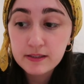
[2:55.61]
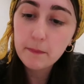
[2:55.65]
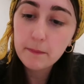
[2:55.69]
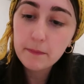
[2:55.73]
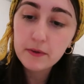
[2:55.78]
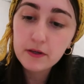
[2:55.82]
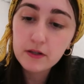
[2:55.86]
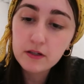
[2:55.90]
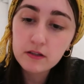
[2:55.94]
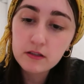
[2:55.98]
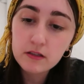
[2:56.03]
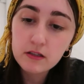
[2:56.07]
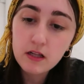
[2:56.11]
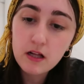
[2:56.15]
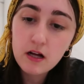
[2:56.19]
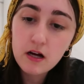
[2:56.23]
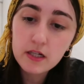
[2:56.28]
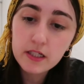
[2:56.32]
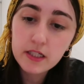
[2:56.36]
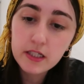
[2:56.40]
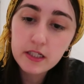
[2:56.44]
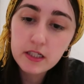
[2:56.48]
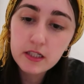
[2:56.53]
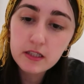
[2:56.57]
Put a little
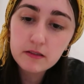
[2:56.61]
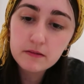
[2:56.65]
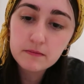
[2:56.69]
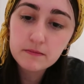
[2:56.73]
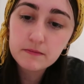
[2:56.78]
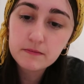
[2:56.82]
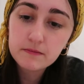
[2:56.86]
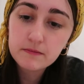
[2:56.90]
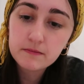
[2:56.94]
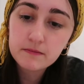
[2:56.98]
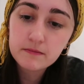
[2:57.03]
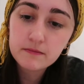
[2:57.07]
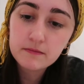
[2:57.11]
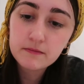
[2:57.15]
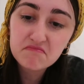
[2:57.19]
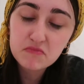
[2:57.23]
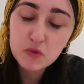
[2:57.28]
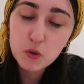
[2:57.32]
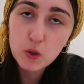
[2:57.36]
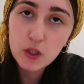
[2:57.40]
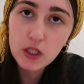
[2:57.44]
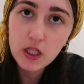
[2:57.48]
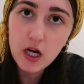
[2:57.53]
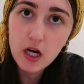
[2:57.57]
on here,
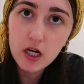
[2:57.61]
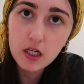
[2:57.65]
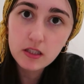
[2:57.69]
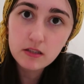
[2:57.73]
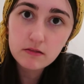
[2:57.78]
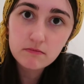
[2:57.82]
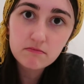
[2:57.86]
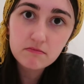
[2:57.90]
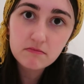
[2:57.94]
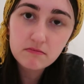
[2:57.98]
or a lot,